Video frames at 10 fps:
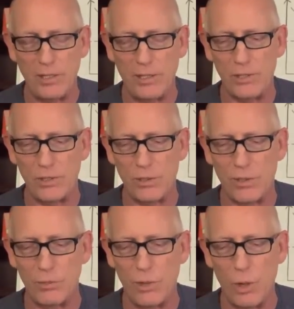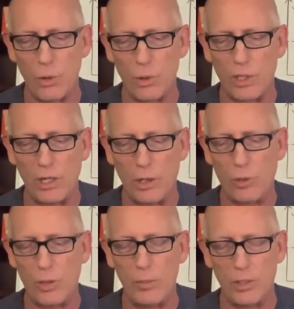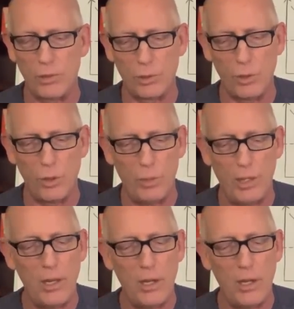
because they're a rogue criminal group